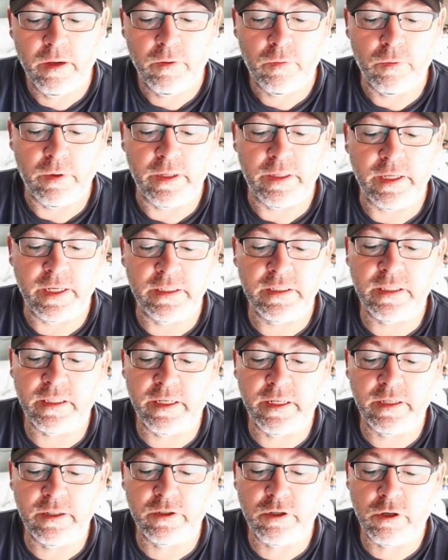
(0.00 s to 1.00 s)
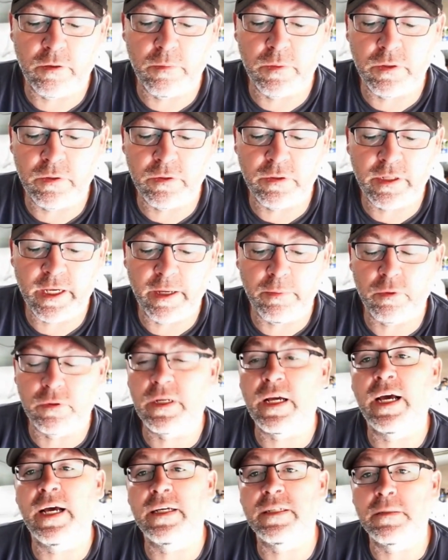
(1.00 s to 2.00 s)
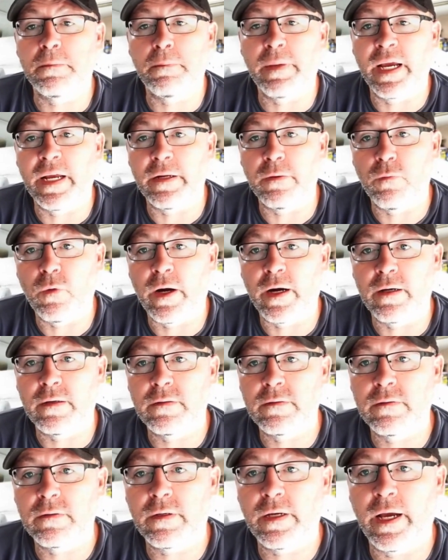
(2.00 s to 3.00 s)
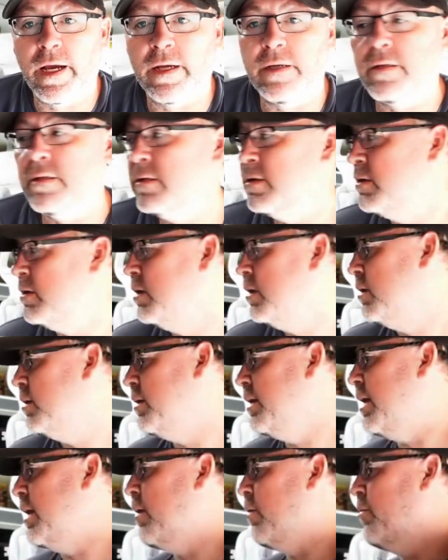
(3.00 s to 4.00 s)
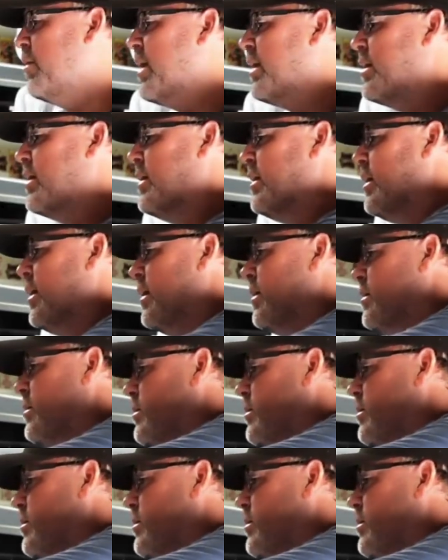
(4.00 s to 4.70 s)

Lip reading: with insulated terminals, cable ties, and banding wire, okay? Now that kit,